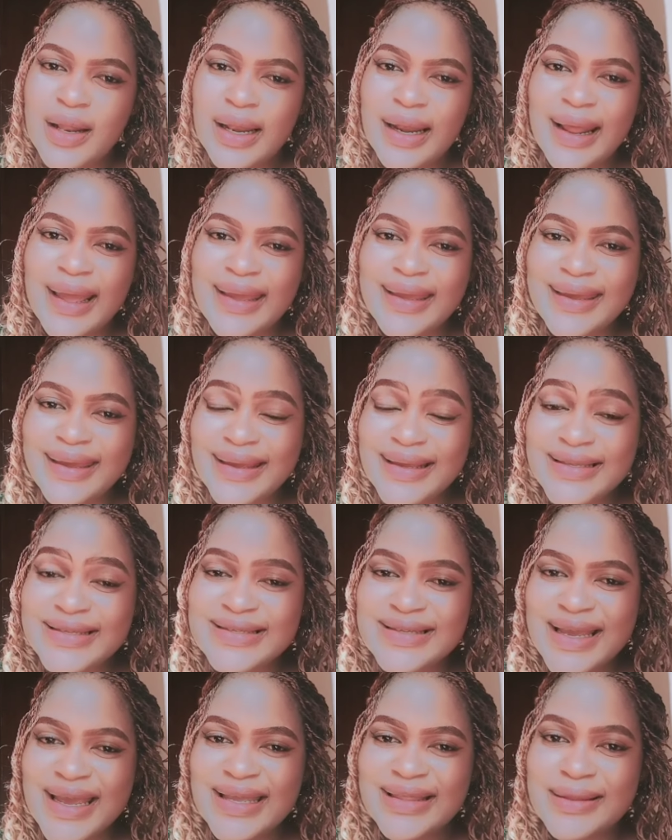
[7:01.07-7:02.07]
like
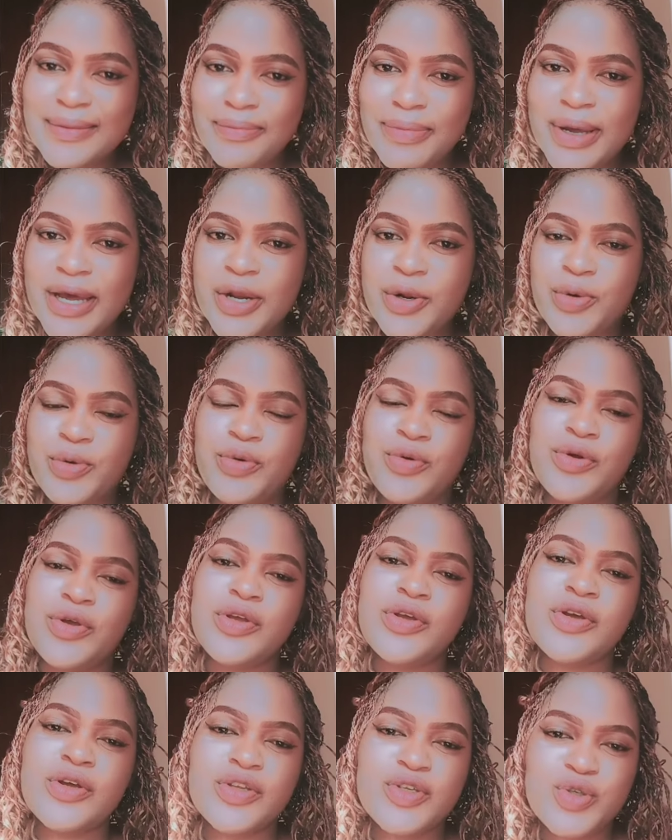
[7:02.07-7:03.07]
inside the bottle.
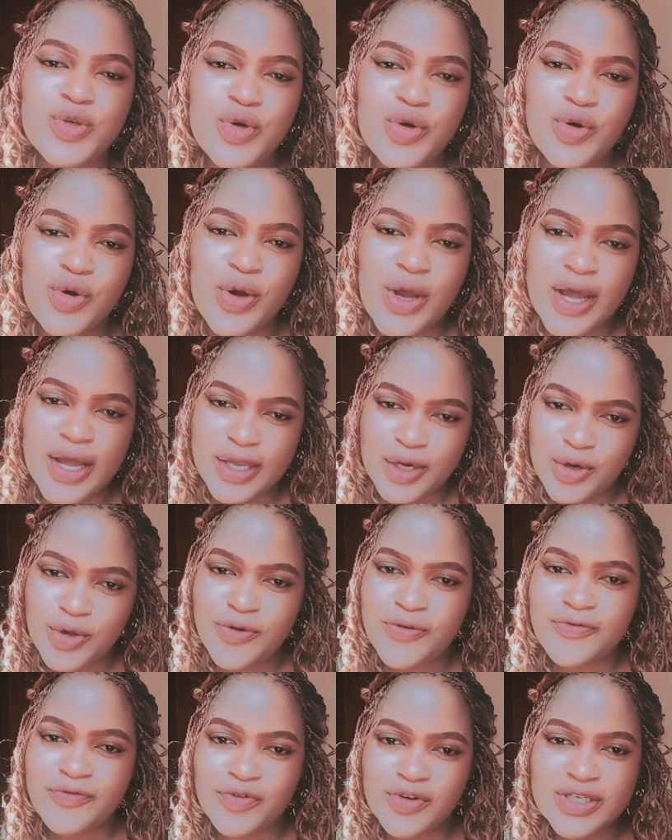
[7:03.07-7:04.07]
So I know
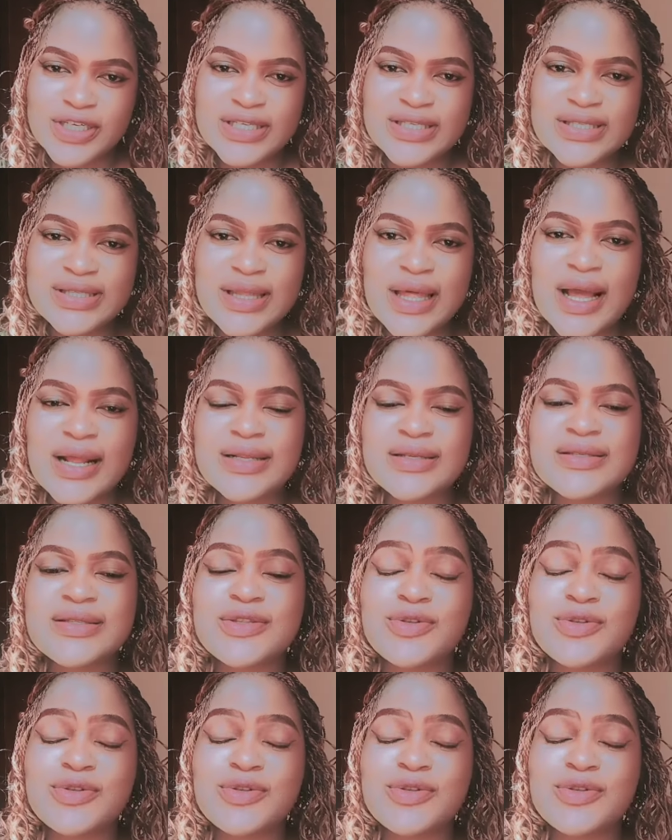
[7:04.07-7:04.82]
you've noticed that.